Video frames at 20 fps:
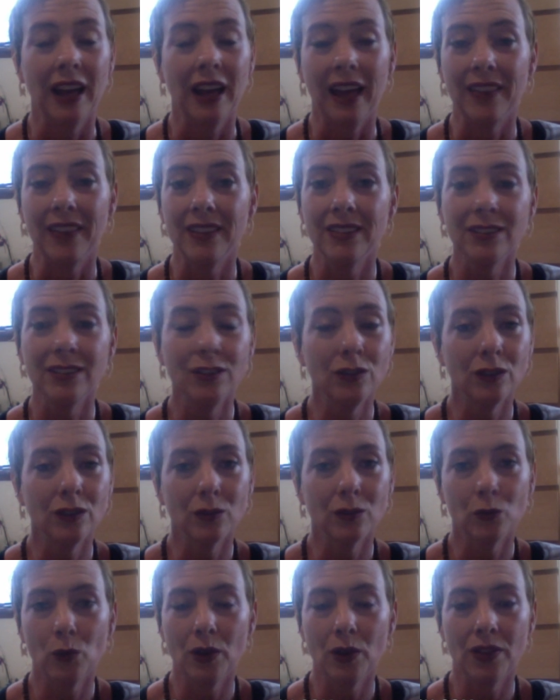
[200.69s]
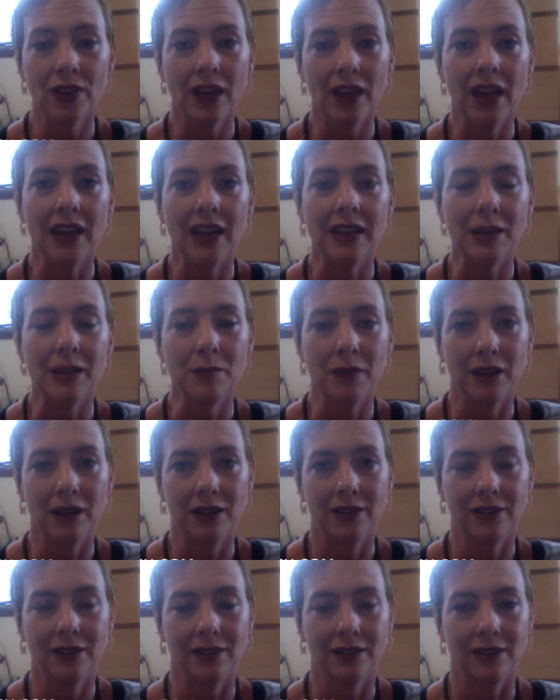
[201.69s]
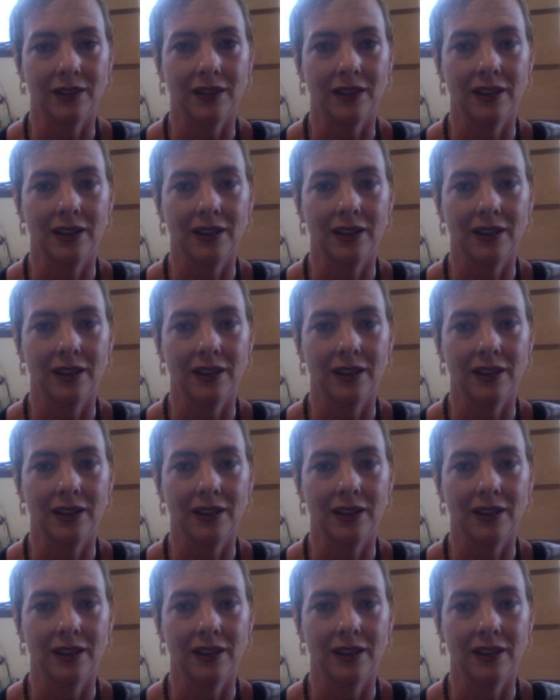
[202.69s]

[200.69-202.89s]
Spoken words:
and this is with any medicine.